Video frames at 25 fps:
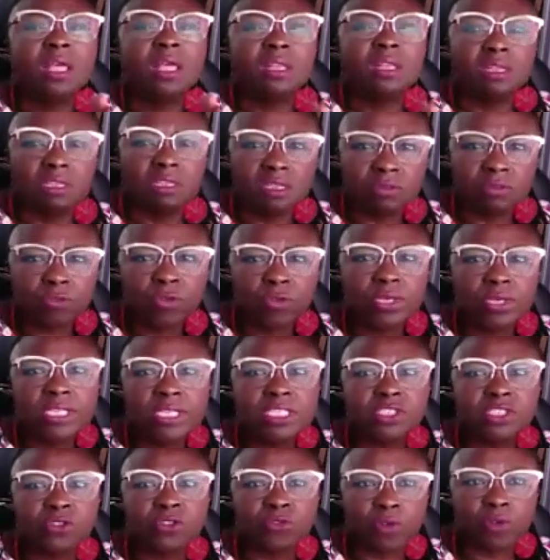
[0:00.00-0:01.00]
Look for
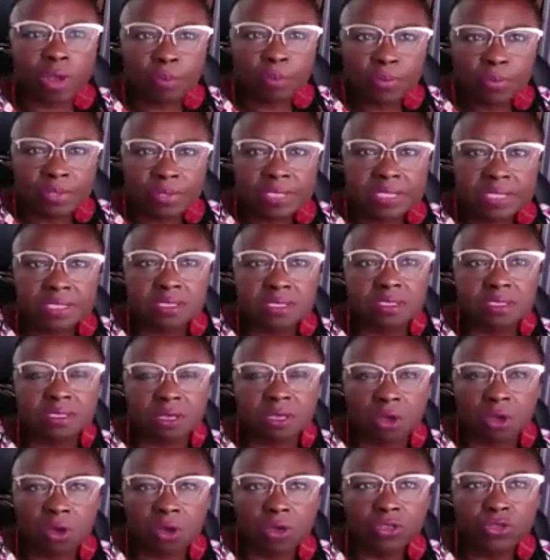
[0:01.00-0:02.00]
discrepancies
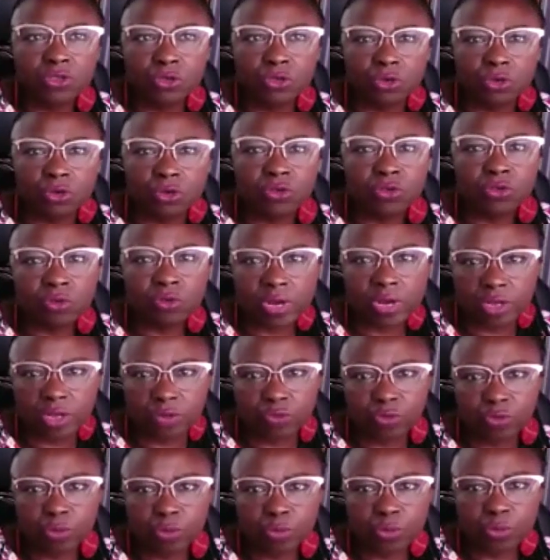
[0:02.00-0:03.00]
on your credit
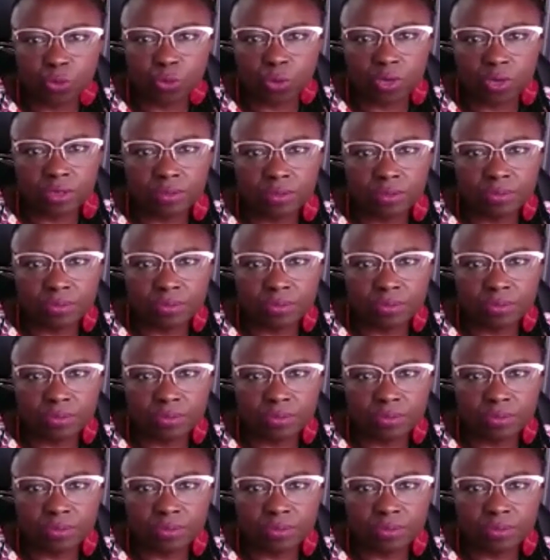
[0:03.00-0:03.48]
report.